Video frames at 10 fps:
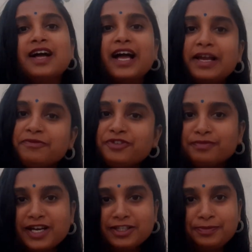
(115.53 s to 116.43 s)
I'm from
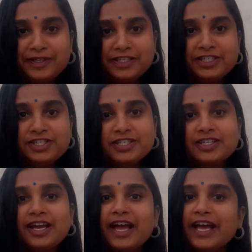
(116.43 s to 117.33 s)
Andhra Pradesh.
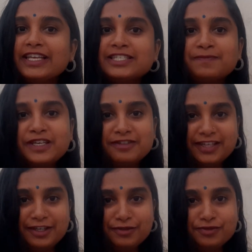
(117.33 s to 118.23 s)
I speak
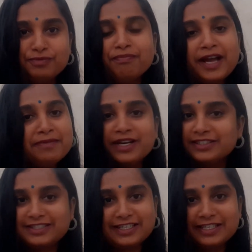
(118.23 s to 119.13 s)
Telugu. My mother
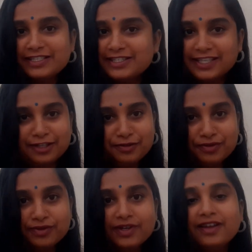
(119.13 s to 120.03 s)
tongue is
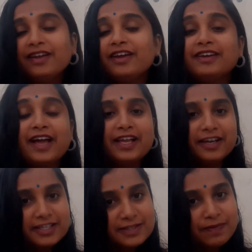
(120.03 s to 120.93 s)
Telugu, and I
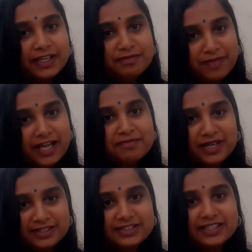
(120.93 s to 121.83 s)
respect my
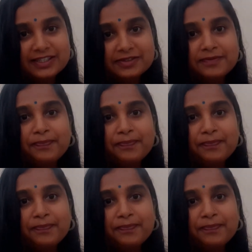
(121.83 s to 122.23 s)
mother tongue,